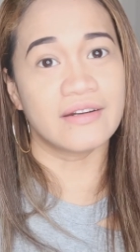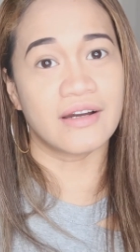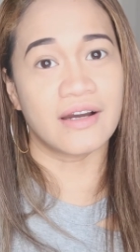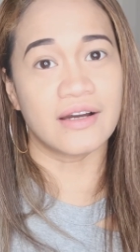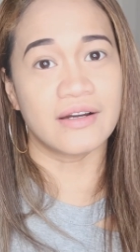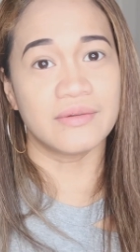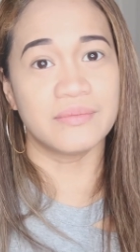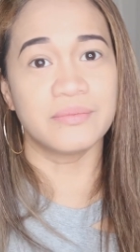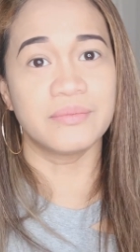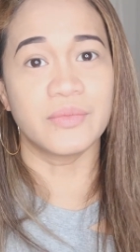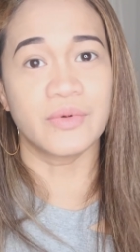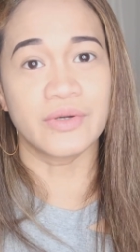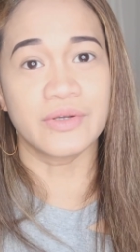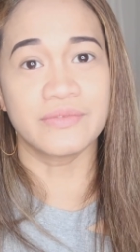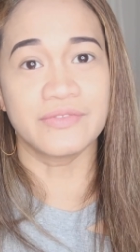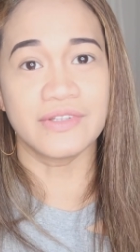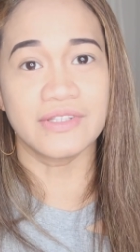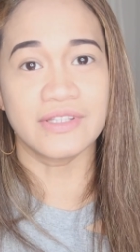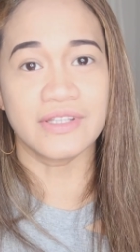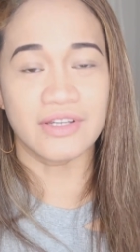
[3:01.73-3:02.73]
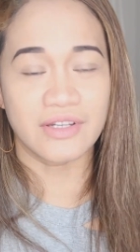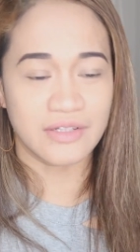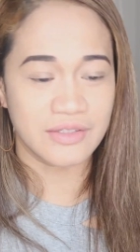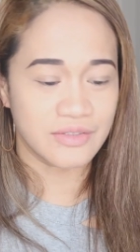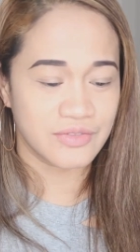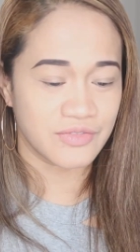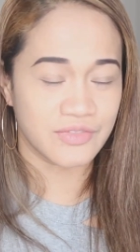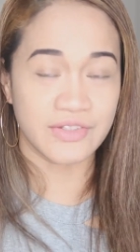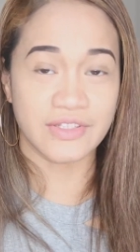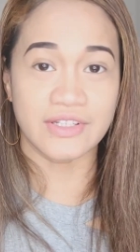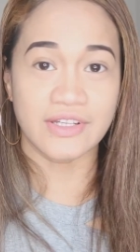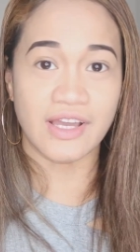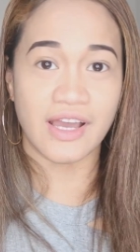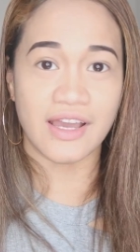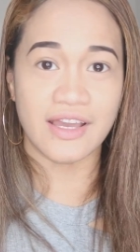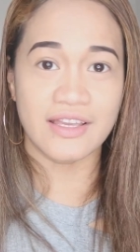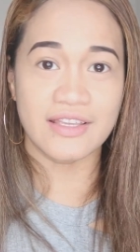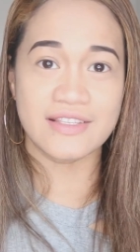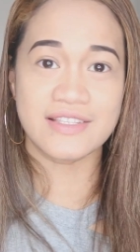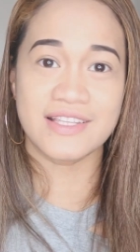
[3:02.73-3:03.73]
I'll have more video for you
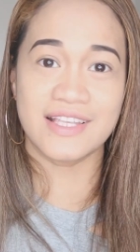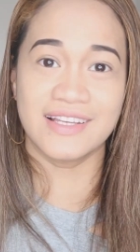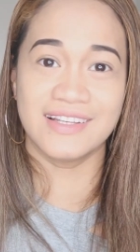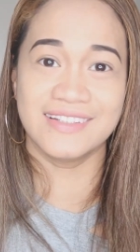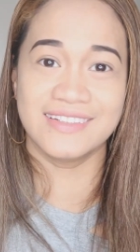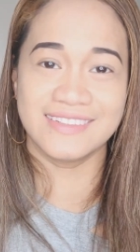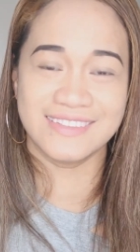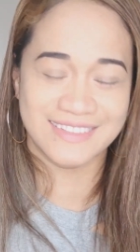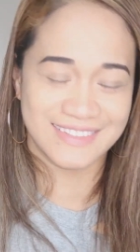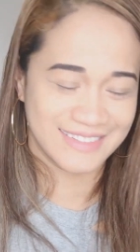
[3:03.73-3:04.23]
guys.